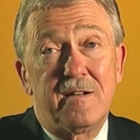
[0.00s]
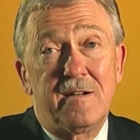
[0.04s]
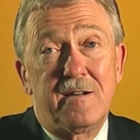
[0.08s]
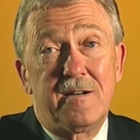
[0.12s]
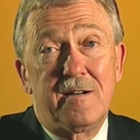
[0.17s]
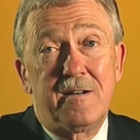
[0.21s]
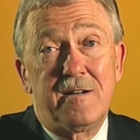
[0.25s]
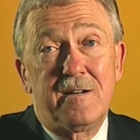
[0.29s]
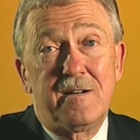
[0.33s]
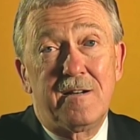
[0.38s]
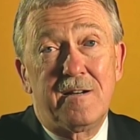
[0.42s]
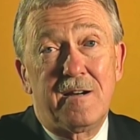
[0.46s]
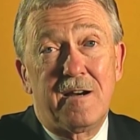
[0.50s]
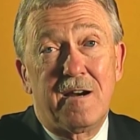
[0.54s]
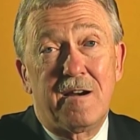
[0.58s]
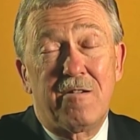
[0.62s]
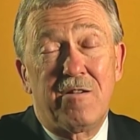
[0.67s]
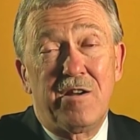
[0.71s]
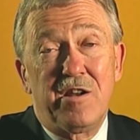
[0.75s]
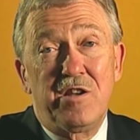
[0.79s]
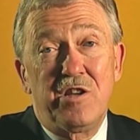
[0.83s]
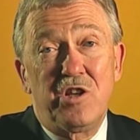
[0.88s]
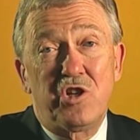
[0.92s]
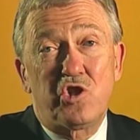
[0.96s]
Uh,
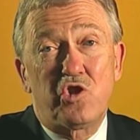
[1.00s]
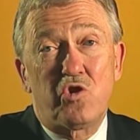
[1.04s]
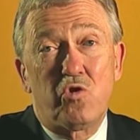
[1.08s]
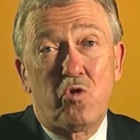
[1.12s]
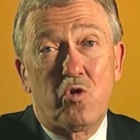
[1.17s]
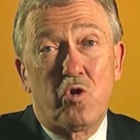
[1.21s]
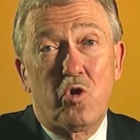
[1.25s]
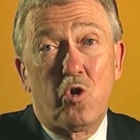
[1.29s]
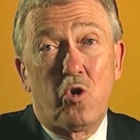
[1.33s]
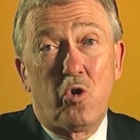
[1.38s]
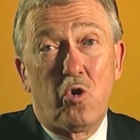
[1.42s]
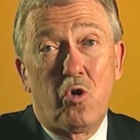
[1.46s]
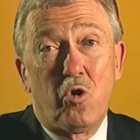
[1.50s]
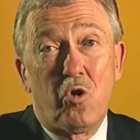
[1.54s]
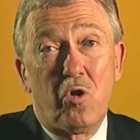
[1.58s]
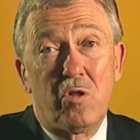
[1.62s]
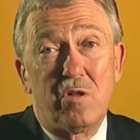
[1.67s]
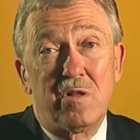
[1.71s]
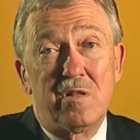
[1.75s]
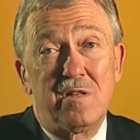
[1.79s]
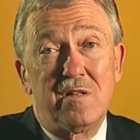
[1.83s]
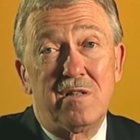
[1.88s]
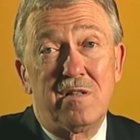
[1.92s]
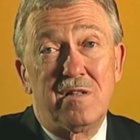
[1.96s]
our initial
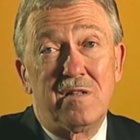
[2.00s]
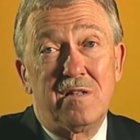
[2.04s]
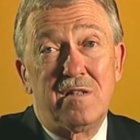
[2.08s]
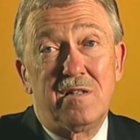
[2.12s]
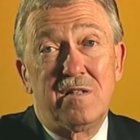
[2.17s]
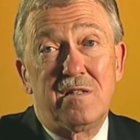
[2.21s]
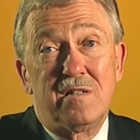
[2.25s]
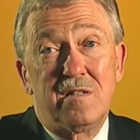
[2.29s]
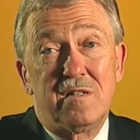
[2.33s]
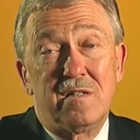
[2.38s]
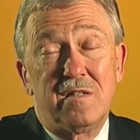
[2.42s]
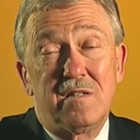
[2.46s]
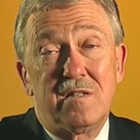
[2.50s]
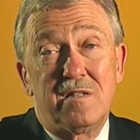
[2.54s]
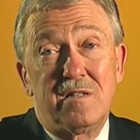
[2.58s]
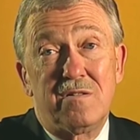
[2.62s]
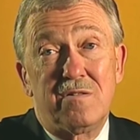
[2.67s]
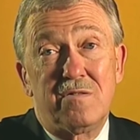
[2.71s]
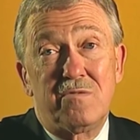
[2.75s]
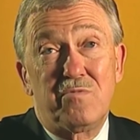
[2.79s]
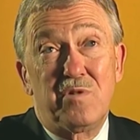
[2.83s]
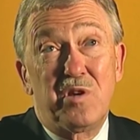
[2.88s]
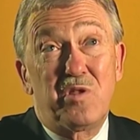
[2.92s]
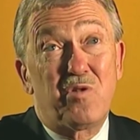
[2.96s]
goal, uh,
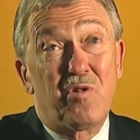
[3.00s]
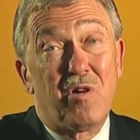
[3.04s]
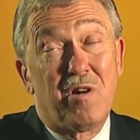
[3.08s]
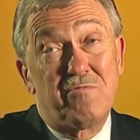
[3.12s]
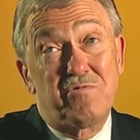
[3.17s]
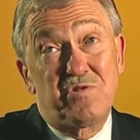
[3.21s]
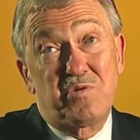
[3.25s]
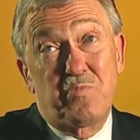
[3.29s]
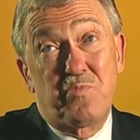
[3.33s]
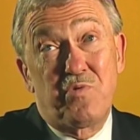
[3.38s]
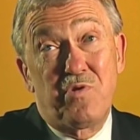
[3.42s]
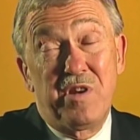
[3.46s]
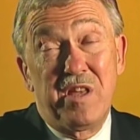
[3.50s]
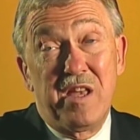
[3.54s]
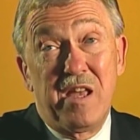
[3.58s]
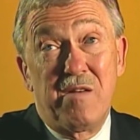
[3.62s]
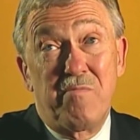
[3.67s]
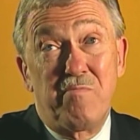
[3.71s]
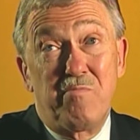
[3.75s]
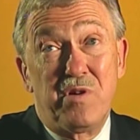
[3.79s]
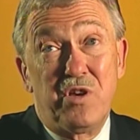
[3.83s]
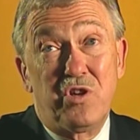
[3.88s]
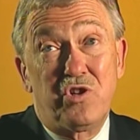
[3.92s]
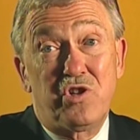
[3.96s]
we thought was pretty
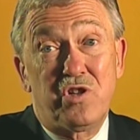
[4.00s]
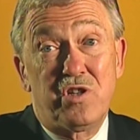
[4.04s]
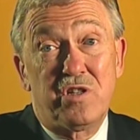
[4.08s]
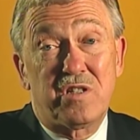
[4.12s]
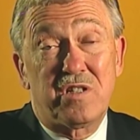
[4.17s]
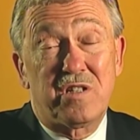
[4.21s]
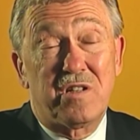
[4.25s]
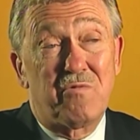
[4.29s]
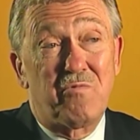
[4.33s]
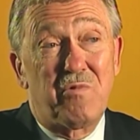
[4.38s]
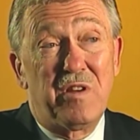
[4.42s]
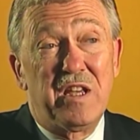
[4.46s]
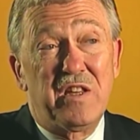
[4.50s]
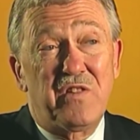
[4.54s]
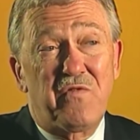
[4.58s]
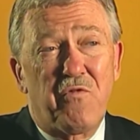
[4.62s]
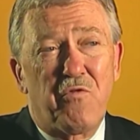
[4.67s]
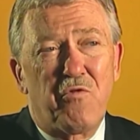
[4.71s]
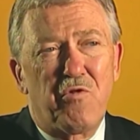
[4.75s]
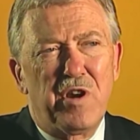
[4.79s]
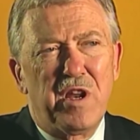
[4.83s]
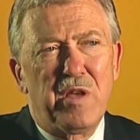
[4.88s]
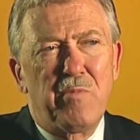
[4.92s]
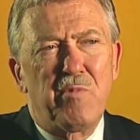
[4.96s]
ambitious to raise
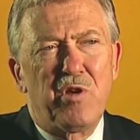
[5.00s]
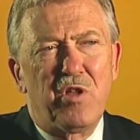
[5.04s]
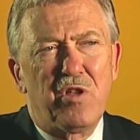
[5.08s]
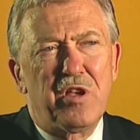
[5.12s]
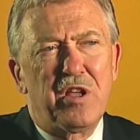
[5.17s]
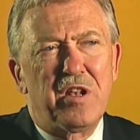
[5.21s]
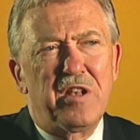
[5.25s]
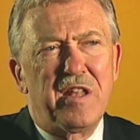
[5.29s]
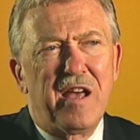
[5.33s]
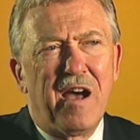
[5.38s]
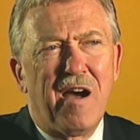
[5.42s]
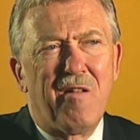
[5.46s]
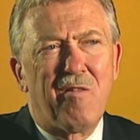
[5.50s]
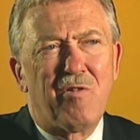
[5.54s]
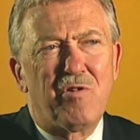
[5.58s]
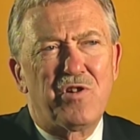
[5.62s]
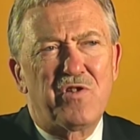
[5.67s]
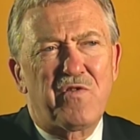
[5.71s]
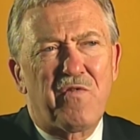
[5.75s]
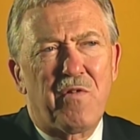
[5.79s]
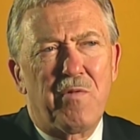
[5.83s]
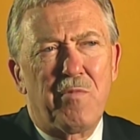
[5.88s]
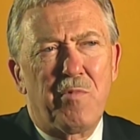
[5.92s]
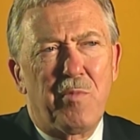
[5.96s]
$40 million
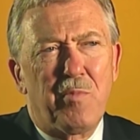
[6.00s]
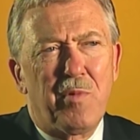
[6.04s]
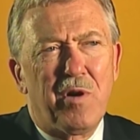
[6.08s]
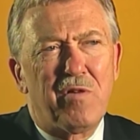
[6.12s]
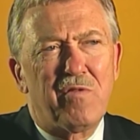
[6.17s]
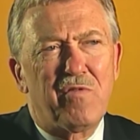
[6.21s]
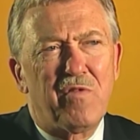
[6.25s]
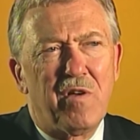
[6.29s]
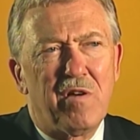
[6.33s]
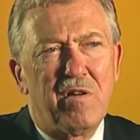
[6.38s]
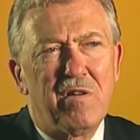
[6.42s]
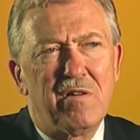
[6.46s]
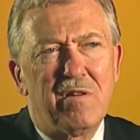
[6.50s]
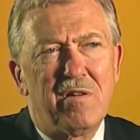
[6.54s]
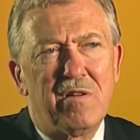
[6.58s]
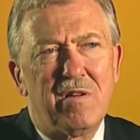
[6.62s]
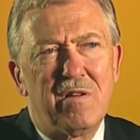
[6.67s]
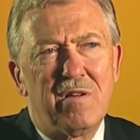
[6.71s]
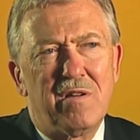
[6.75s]
from among the